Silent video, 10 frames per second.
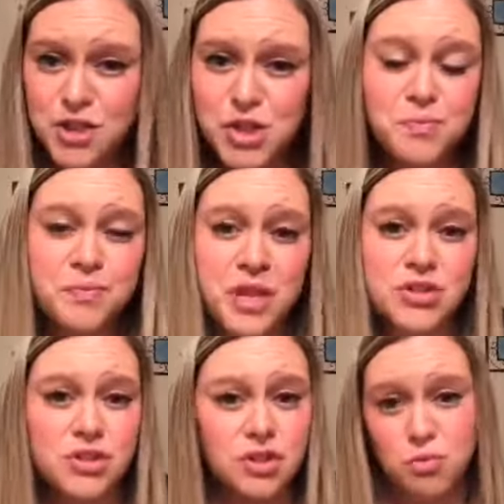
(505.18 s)
to. It's
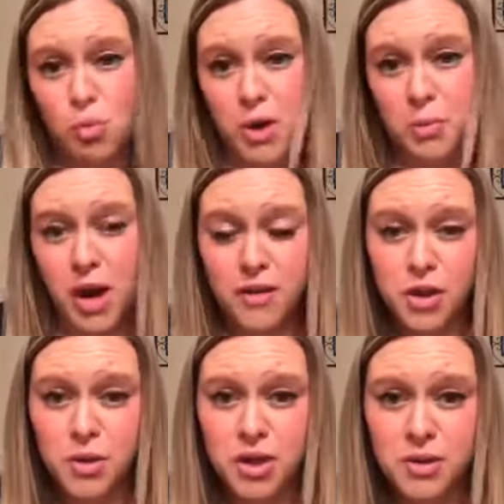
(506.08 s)
just one way that
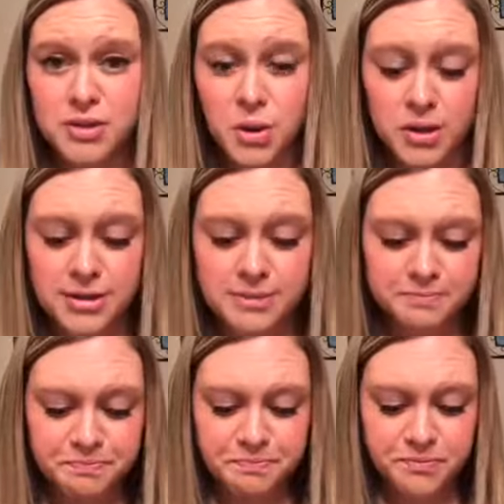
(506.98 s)
you can use the oils.
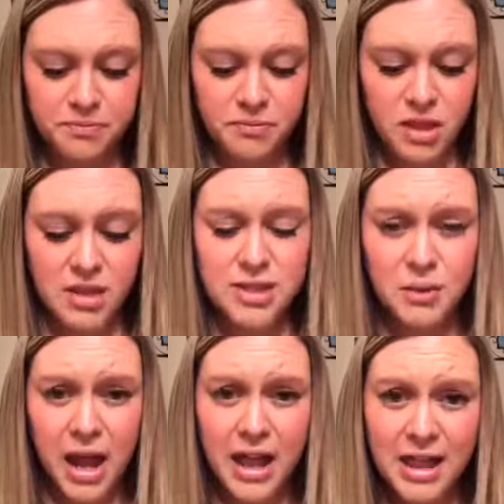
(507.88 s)
So
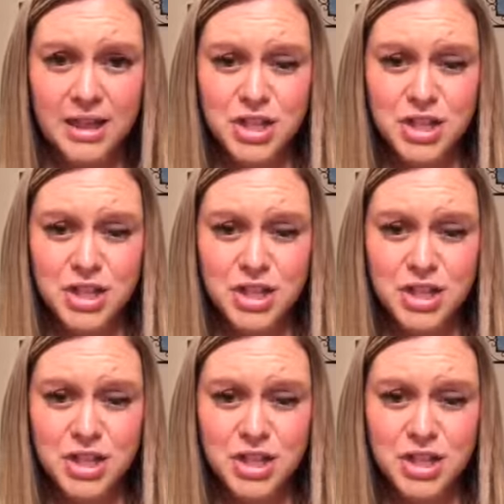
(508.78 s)
what I like